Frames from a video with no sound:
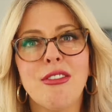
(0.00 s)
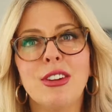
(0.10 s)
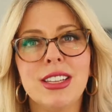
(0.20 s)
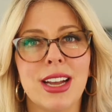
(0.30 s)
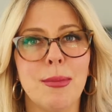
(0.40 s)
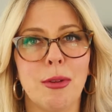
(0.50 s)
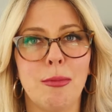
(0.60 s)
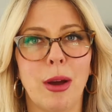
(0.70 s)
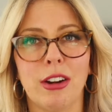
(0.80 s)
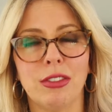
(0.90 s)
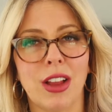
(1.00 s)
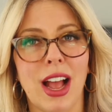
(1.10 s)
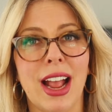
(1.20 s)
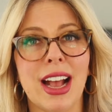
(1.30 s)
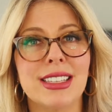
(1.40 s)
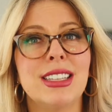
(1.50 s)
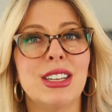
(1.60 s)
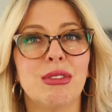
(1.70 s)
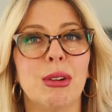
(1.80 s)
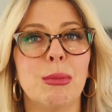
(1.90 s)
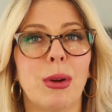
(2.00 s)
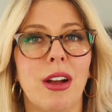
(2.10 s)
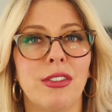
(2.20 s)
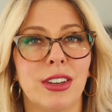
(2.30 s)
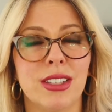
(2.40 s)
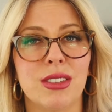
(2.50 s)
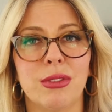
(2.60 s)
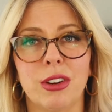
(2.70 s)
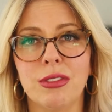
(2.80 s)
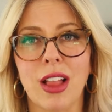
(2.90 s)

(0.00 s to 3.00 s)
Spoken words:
Every type of butterfly has a different preference for